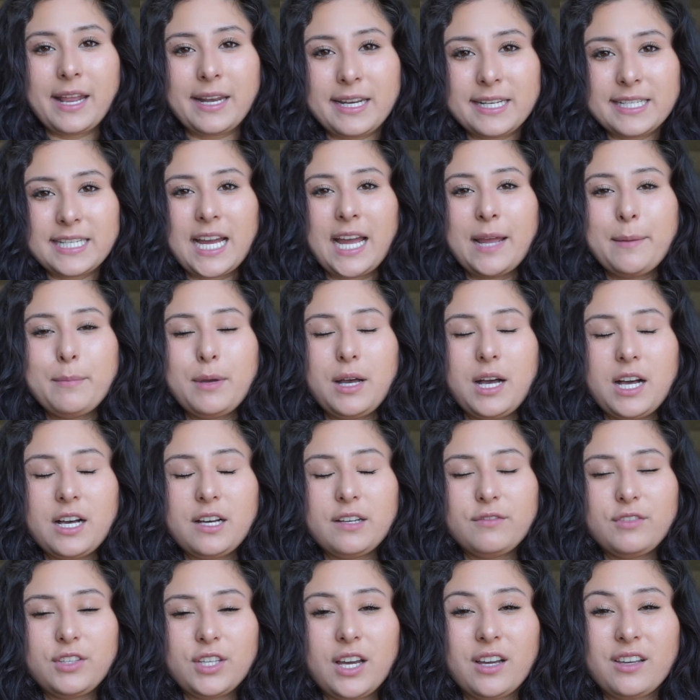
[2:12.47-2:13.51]
Any time
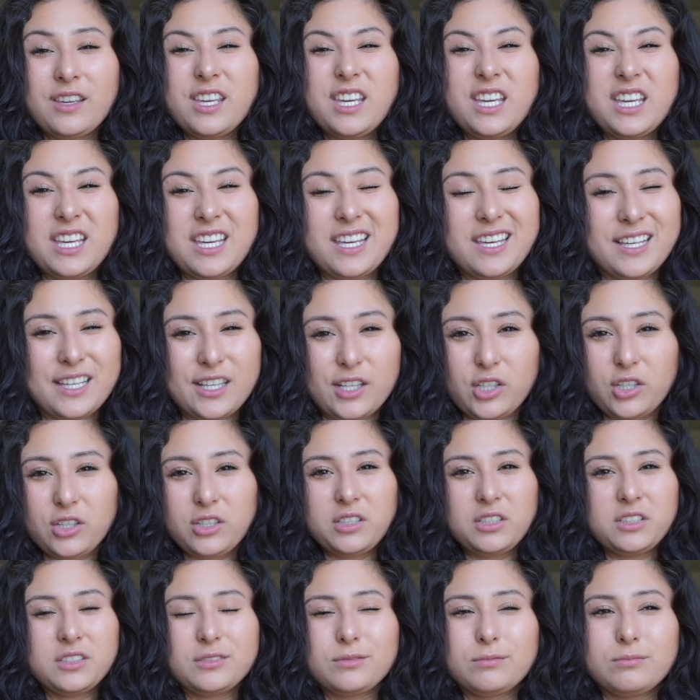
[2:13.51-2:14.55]
of yucky,
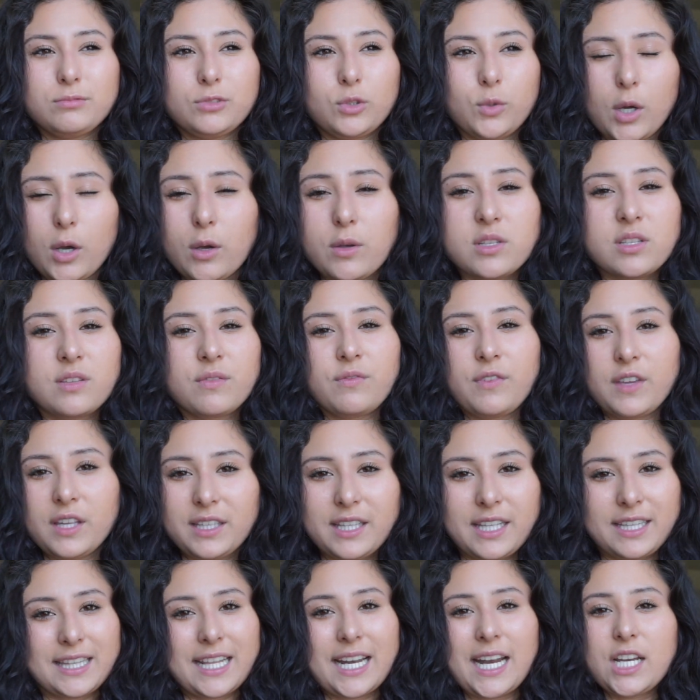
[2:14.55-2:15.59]
ill, gross
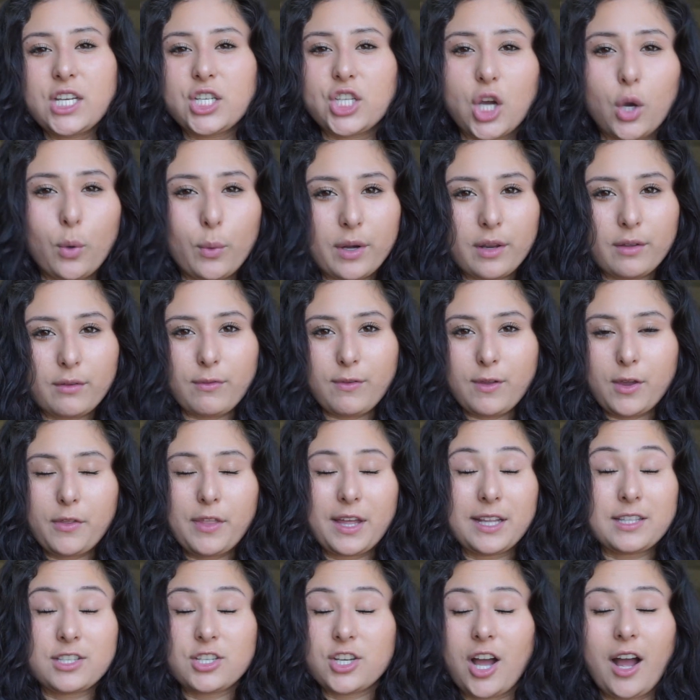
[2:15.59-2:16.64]
feeling that I don't want to feel,
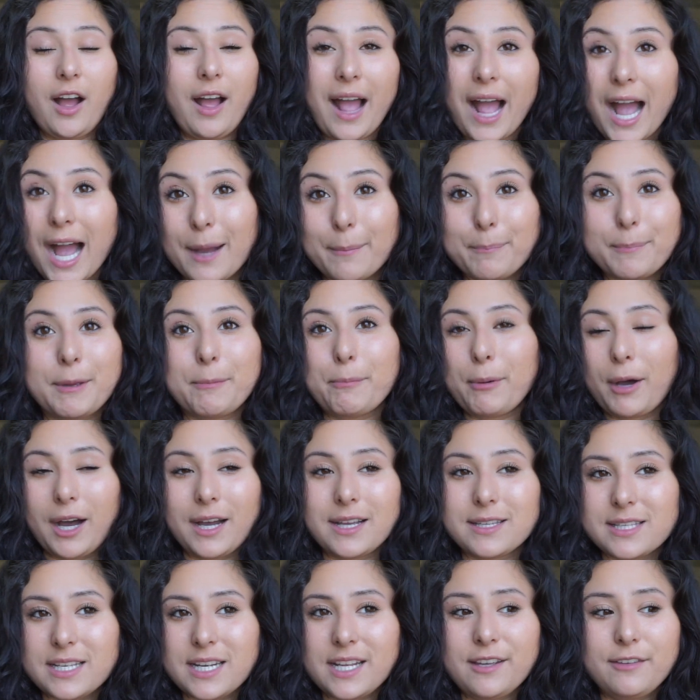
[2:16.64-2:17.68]
that's not happy,
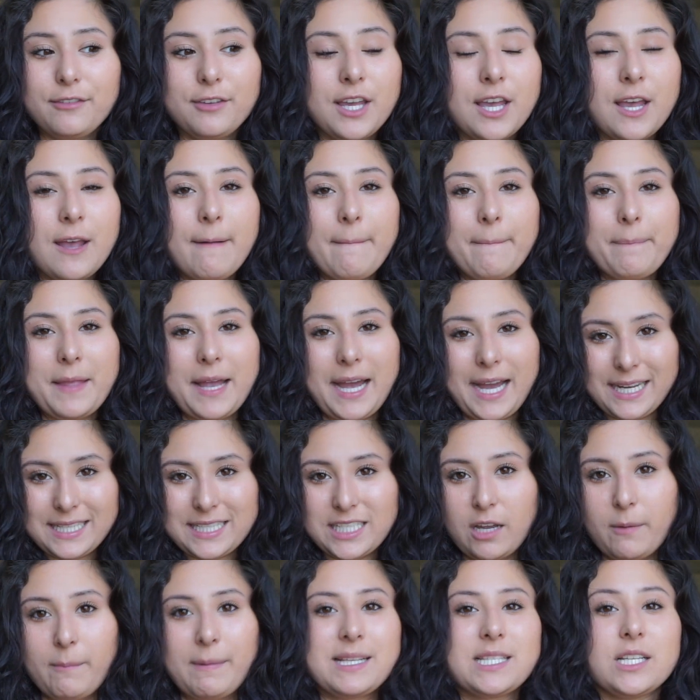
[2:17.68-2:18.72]
positive, I
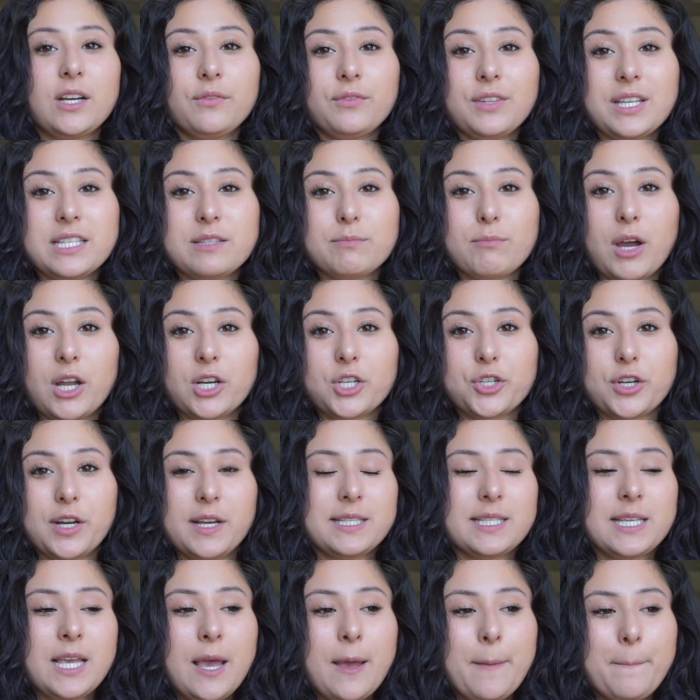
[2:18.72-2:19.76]
tell myself these
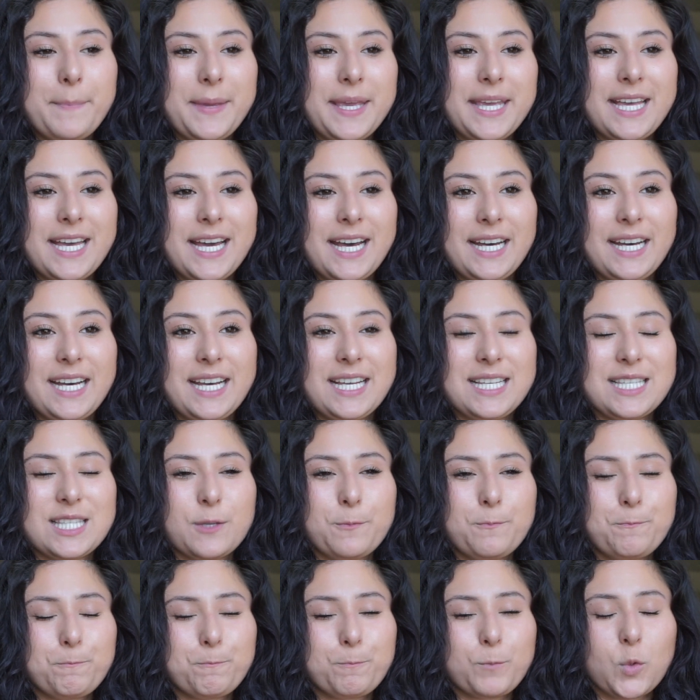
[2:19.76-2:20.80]
mantras because
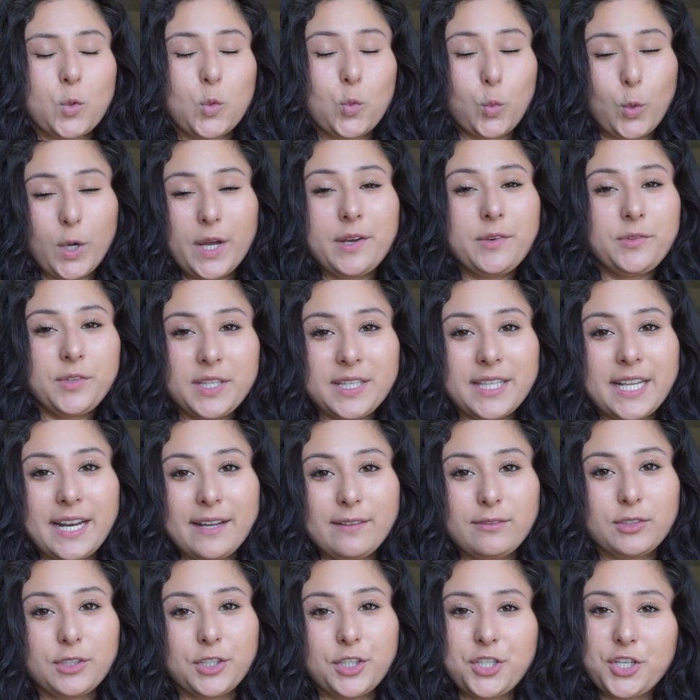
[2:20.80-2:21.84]
one thing that
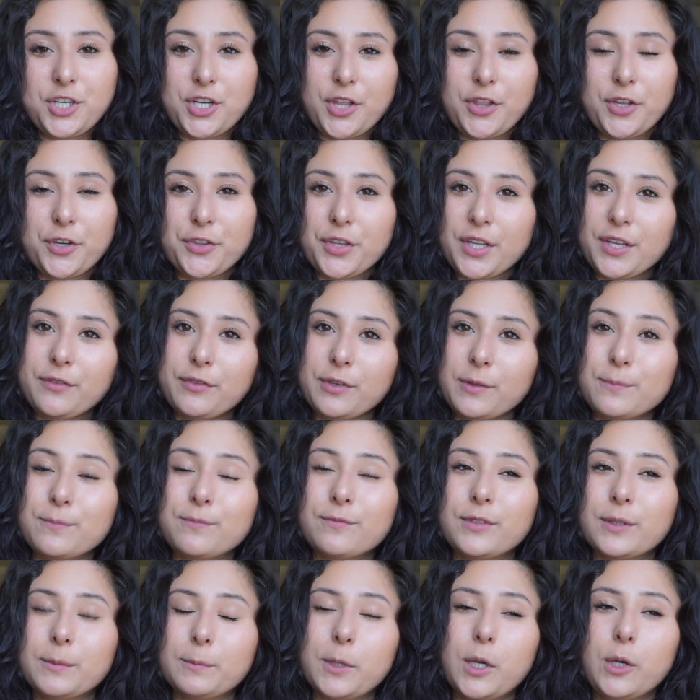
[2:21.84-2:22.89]
I've learned, another thing
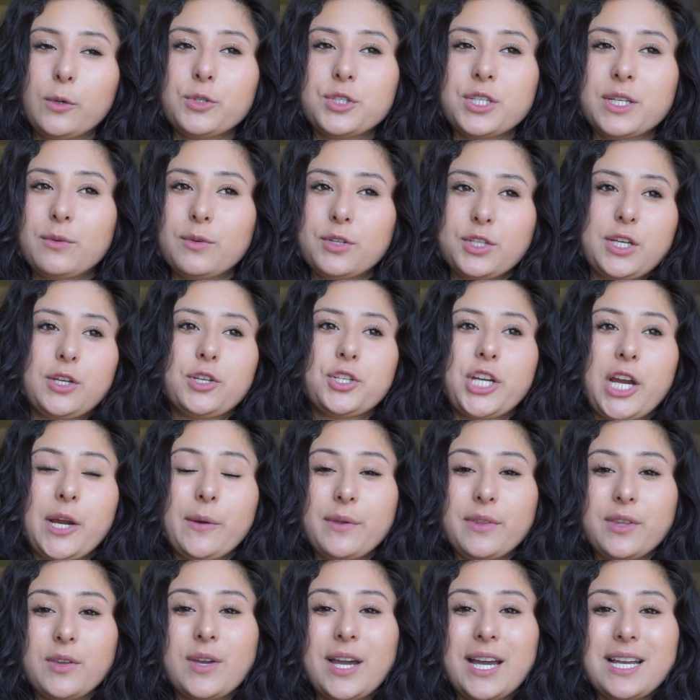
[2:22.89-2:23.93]
from coaching, which I'll share
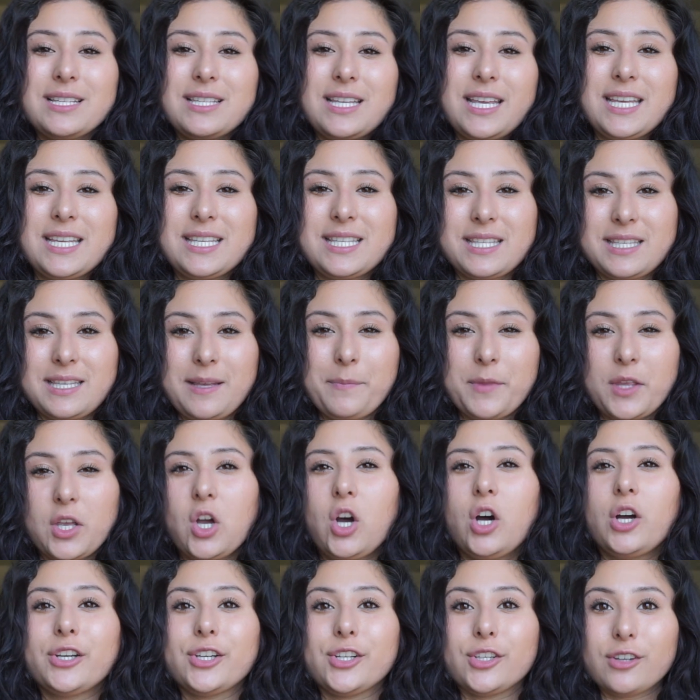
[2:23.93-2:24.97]
with you guys, is something
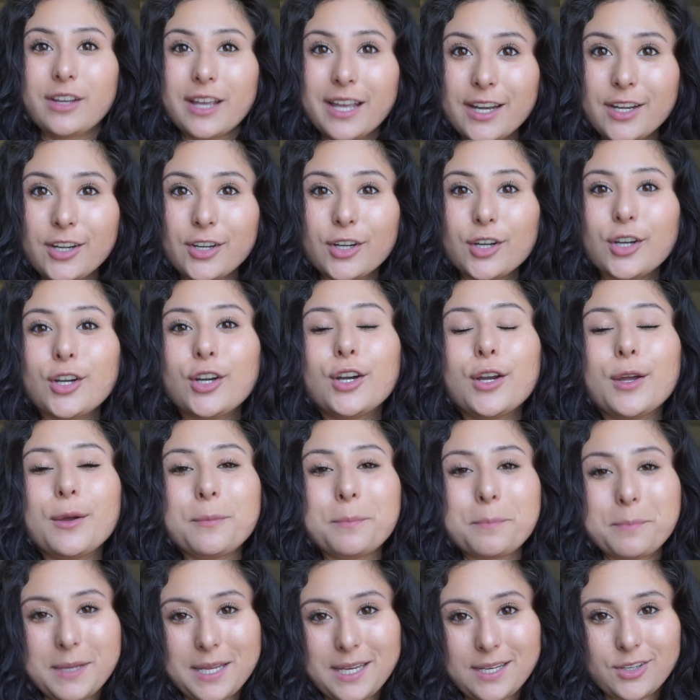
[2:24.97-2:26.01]
called your inner
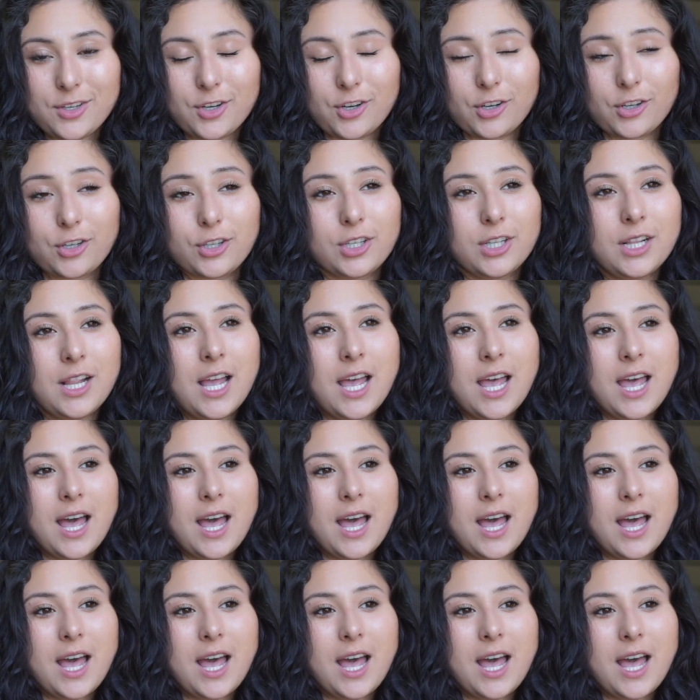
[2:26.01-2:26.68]
mean girl.